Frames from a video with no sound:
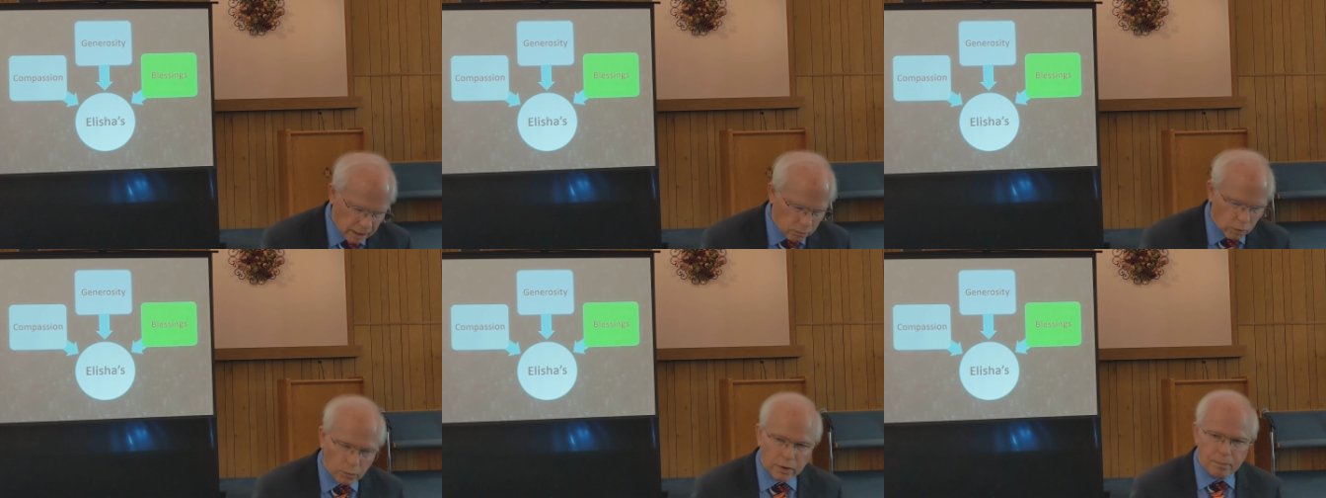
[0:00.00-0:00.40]

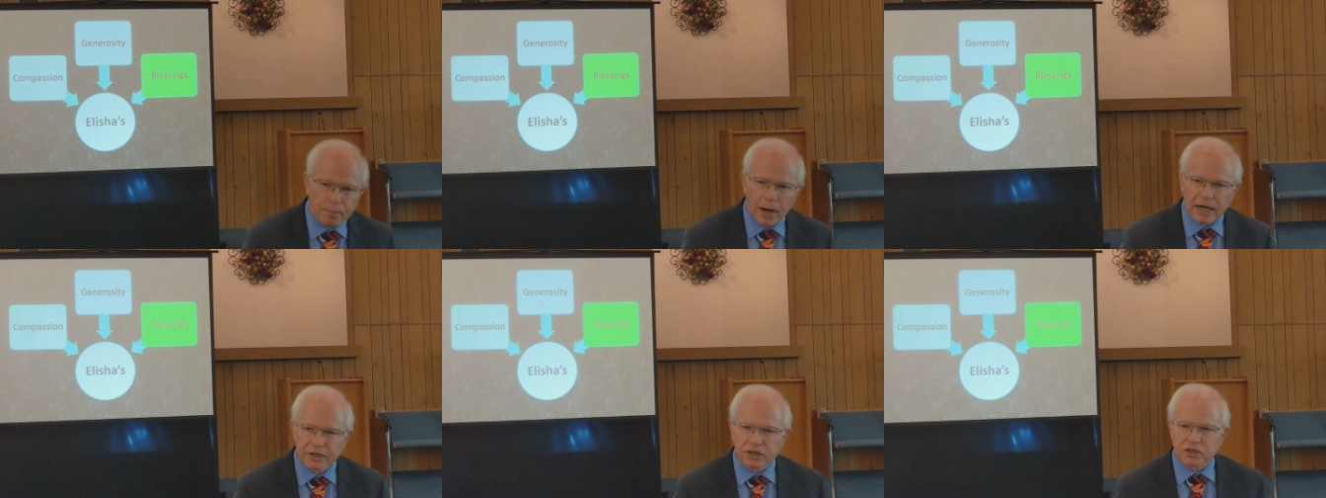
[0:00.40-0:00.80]
When we
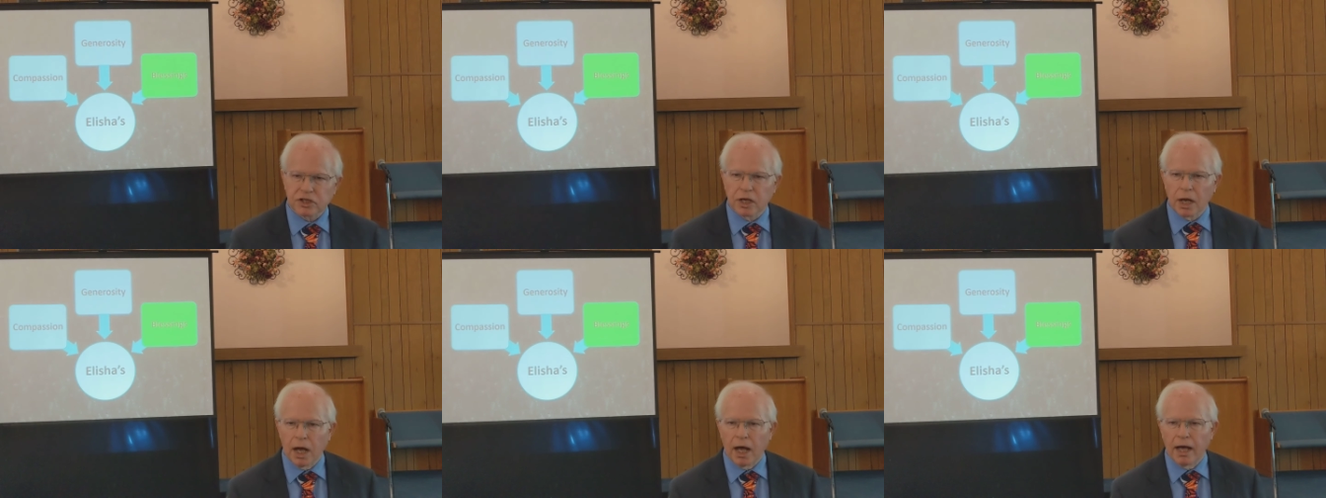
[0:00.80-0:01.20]
practice
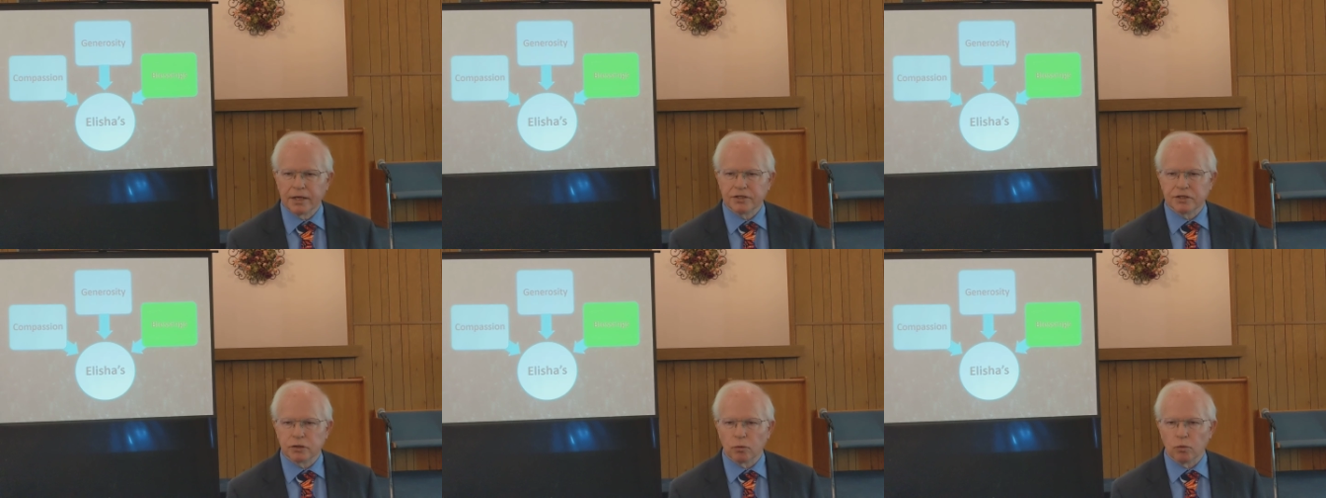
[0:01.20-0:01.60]

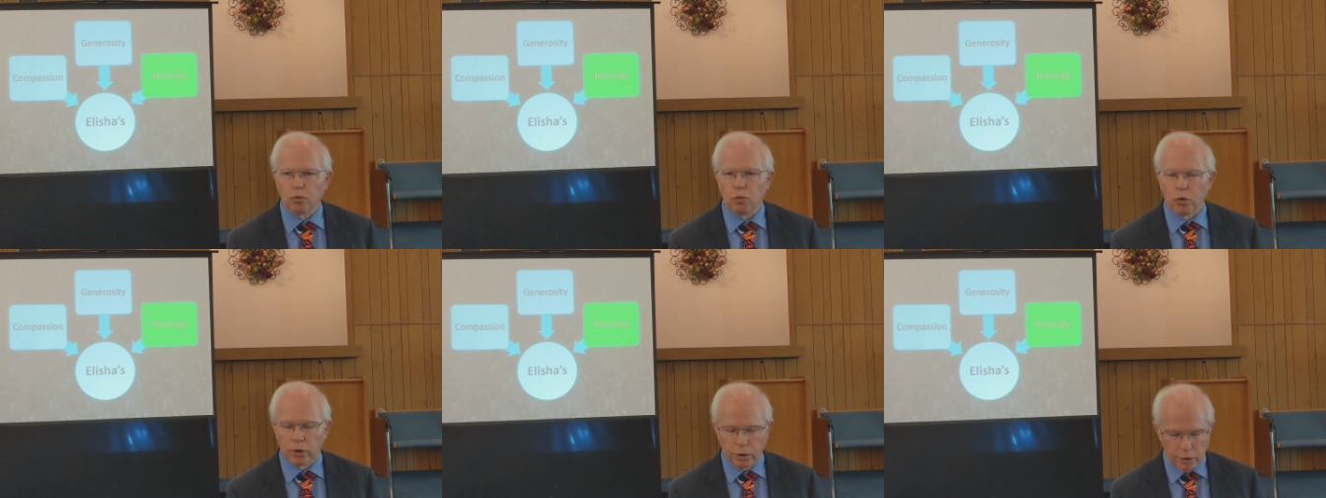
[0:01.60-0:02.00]
God's
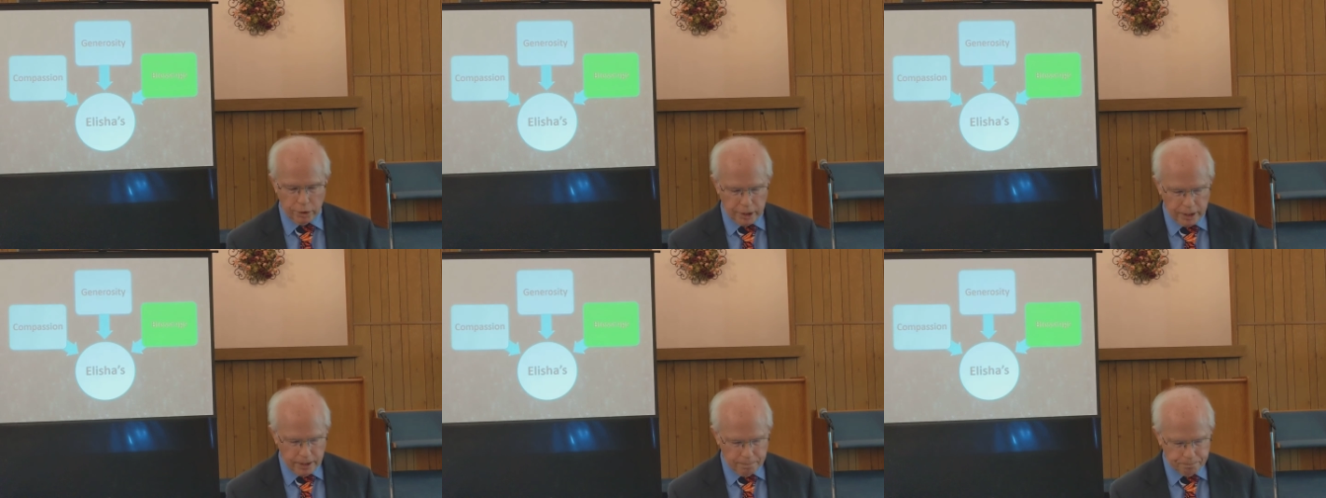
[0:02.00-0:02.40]

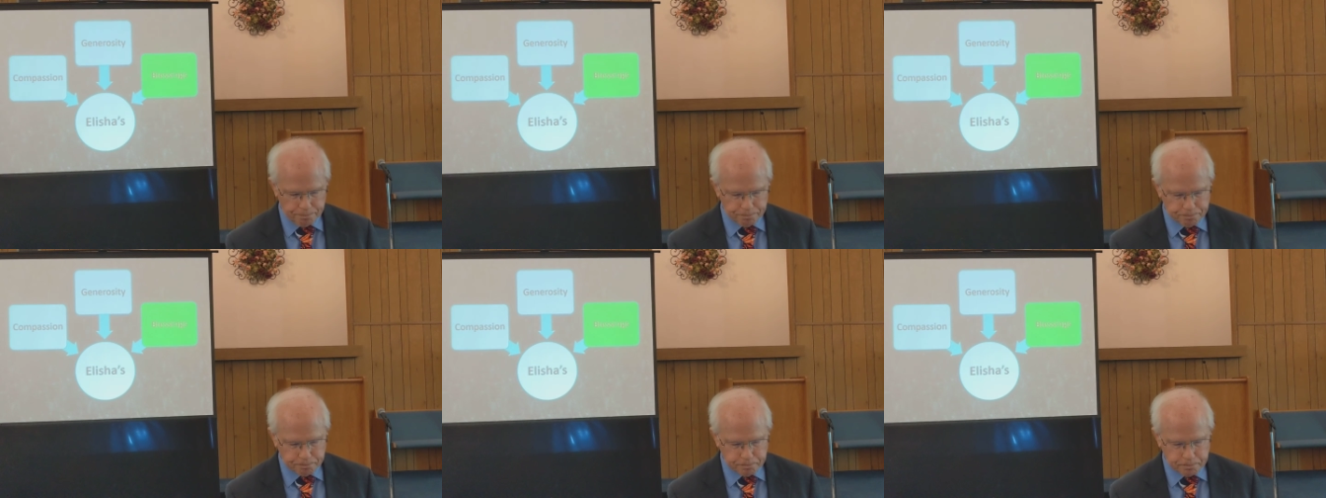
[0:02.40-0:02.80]
word,
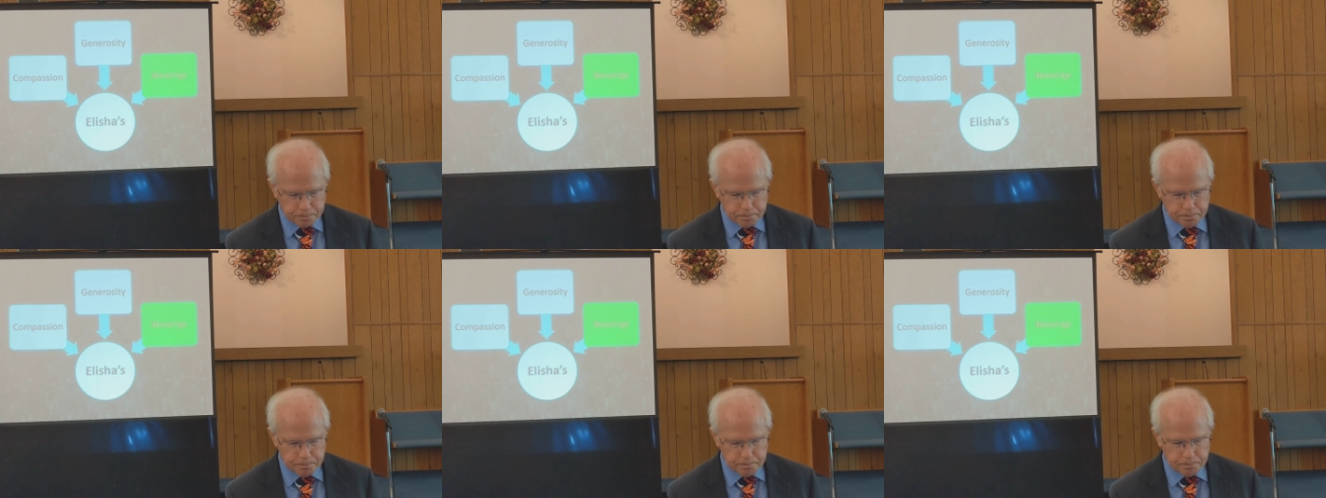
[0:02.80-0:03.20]

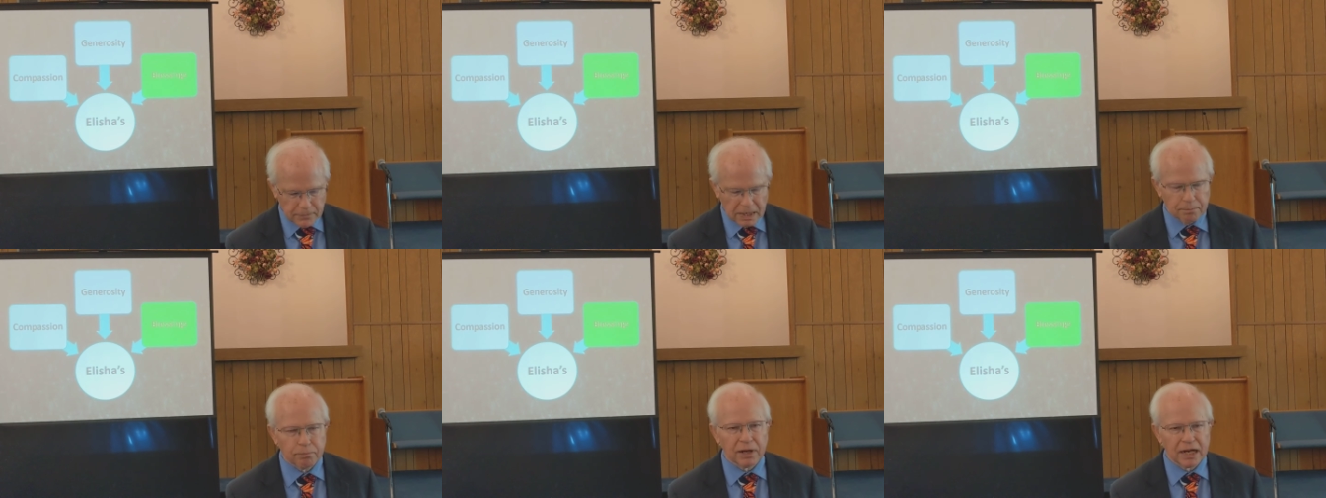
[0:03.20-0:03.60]

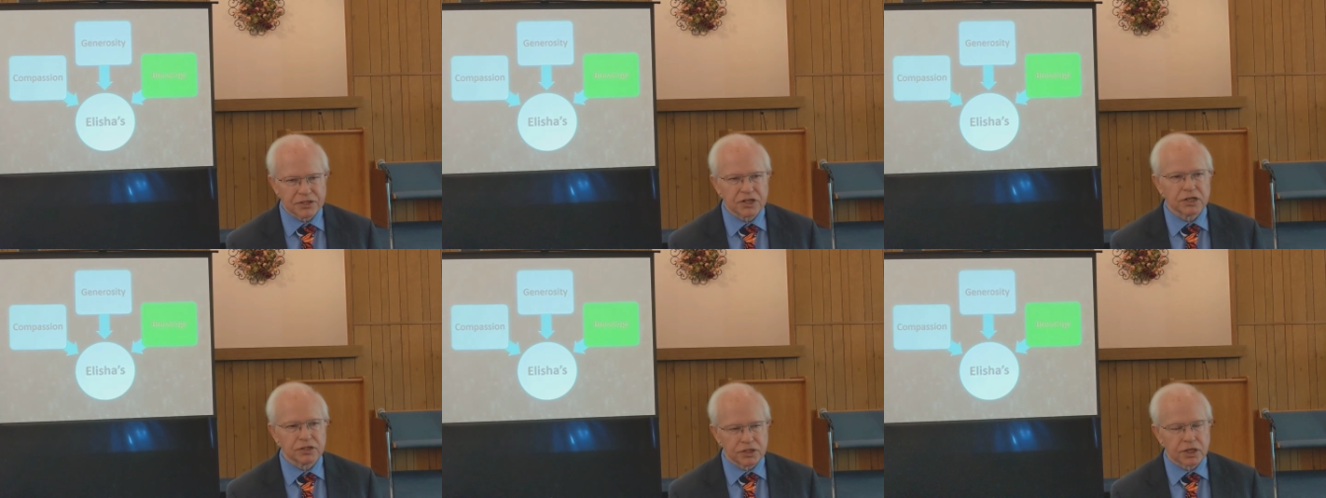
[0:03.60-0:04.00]

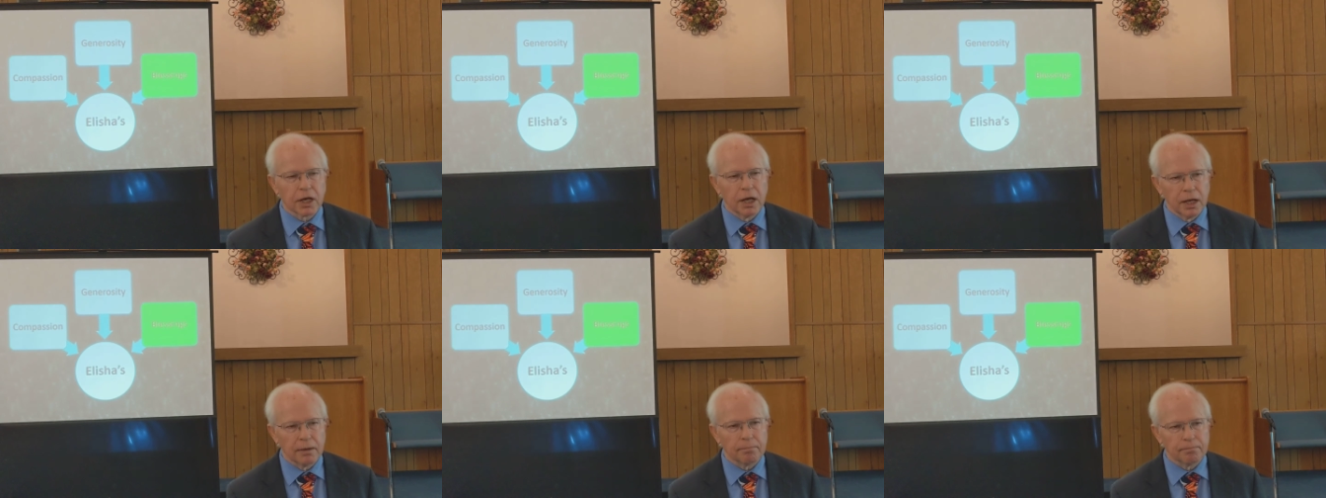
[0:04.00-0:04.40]
blessings
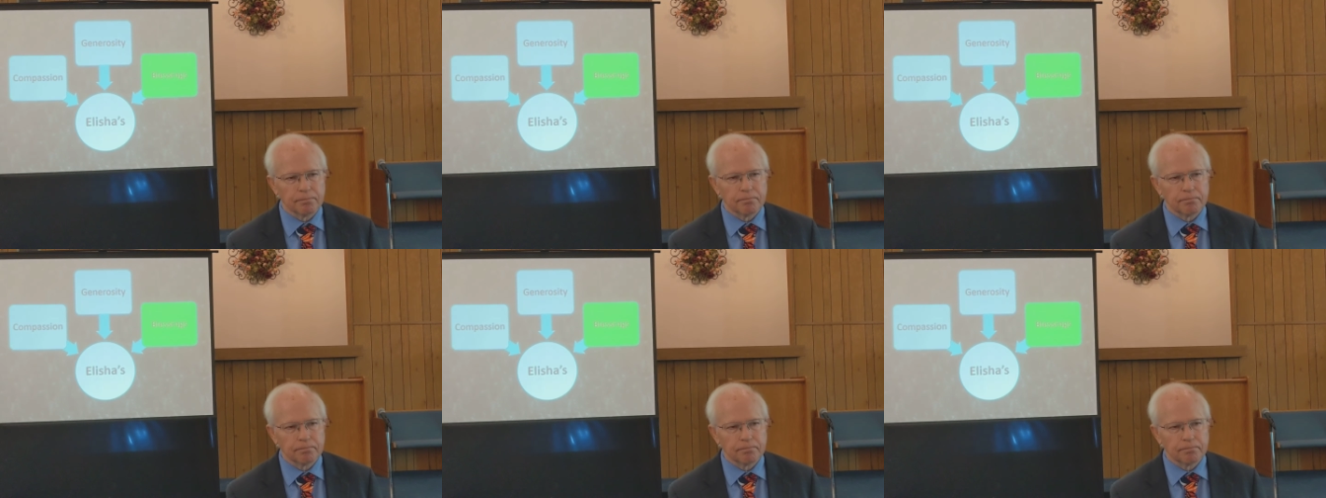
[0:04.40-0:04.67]
come.